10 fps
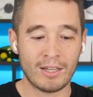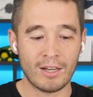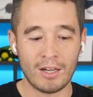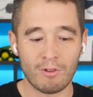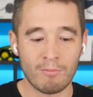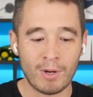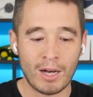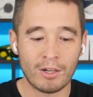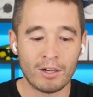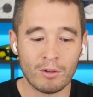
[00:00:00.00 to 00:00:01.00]
of
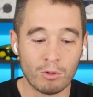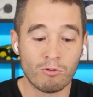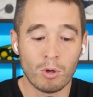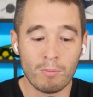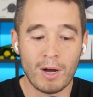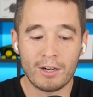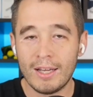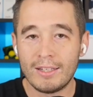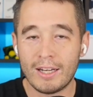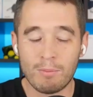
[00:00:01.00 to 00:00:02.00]
modern
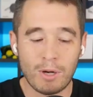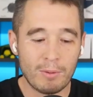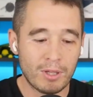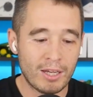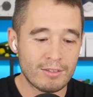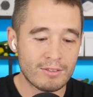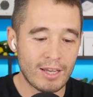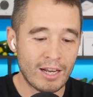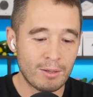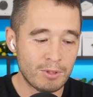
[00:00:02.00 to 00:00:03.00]
data pipelines.
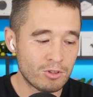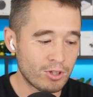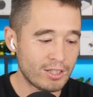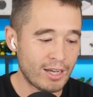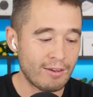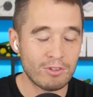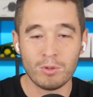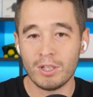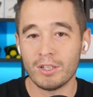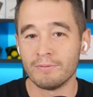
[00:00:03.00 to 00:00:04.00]
Adam, it's great to have you here.